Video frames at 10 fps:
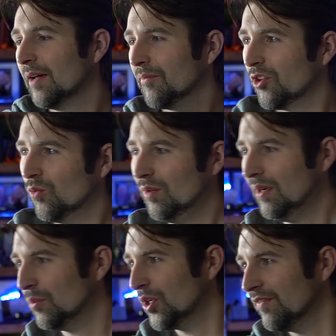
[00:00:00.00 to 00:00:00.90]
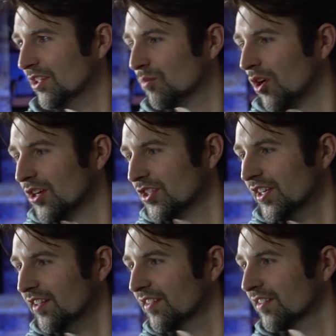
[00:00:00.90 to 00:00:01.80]
So one of my previous
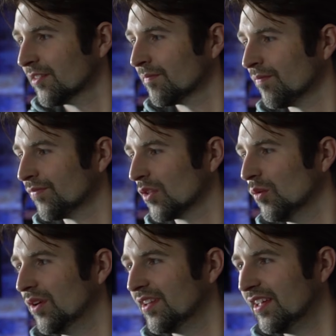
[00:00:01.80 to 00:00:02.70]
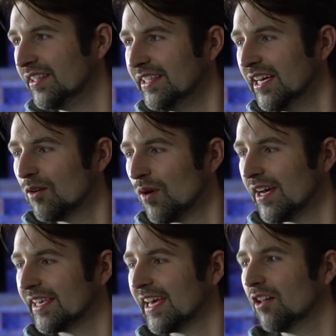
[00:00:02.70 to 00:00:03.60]
projects was a
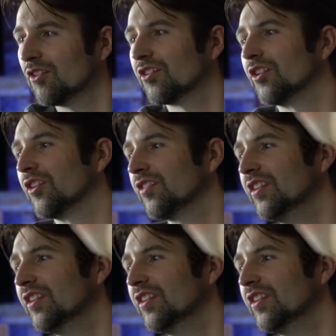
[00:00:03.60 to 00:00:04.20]
DIY kelk stir.